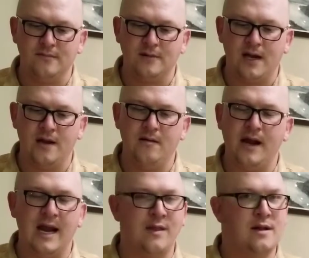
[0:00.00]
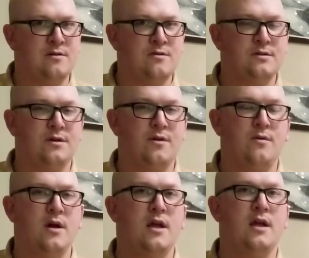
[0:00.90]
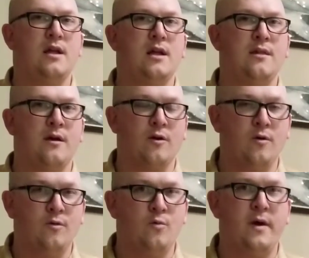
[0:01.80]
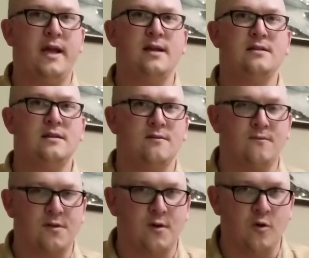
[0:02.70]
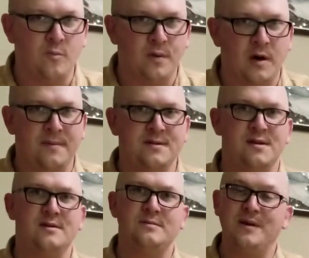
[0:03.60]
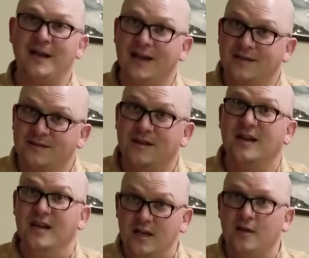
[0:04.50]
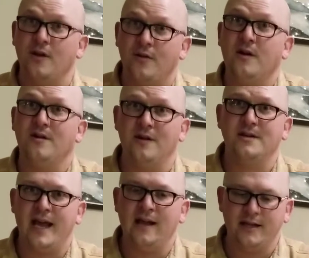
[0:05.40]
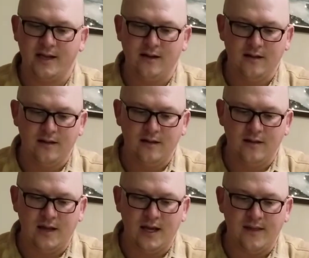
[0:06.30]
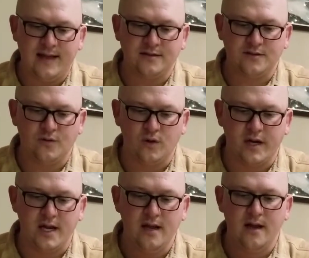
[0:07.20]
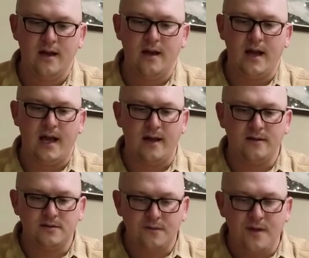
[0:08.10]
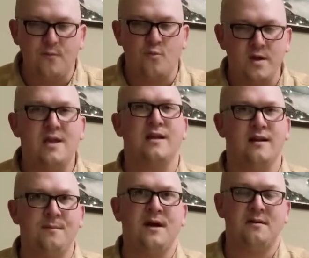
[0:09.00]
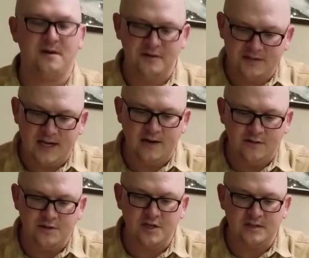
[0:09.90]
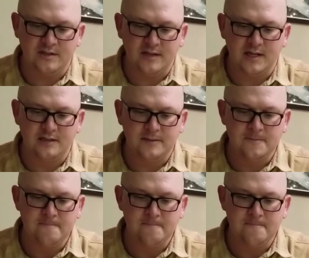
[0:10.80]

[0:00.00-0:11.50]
Okay? And they do so in their own ways, for their own purposes, because they're telling that story so that we can better understand who Jesus is.